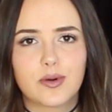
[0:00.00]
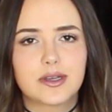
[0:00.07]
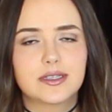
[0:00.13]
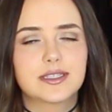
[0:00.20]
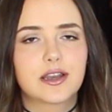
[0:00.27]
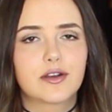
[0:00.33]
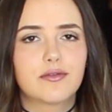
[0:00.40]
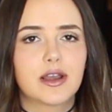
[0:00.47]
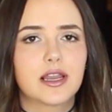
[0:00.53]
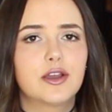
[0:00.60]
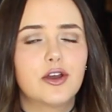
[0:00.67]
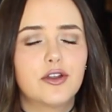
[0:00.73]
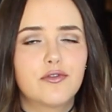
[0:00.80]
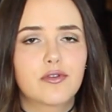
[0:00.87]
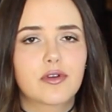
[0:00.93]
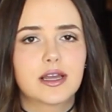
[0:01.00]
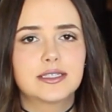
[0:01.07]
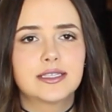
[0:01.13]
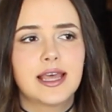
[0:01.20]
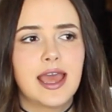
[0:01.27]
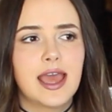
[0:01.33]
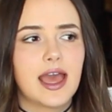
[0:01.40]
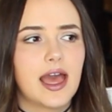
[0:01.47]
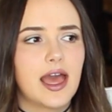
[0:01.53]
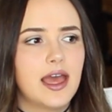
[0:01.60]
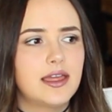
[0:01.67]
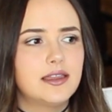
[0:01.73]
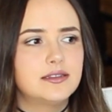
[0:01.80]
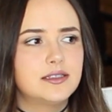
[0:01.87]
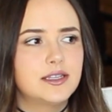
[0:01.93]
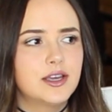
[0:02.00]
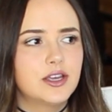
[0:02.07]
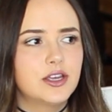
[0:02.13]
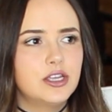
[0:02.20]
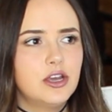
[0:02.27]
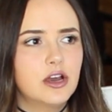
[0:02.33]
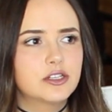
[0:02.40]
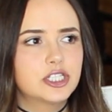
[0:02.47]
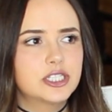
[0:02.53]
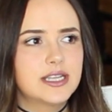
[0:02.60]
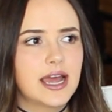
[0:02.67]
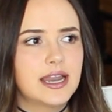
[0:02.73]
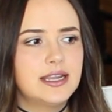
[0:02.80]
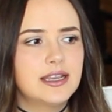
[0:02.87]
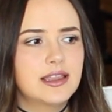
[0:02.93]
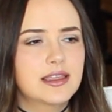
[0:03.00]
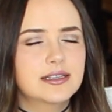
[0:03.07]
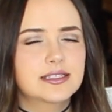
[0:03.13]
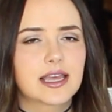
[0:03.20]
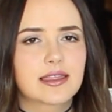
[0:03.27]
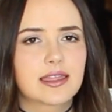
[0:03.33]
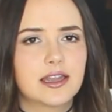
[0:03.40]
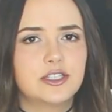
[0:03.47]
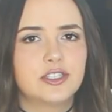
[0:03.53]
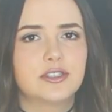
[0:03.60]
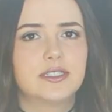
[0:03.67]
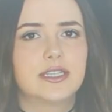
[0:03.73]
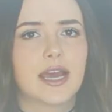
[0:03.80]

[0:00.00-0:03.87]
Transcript: oils that are really good for us, and yeah, just adding things like that into your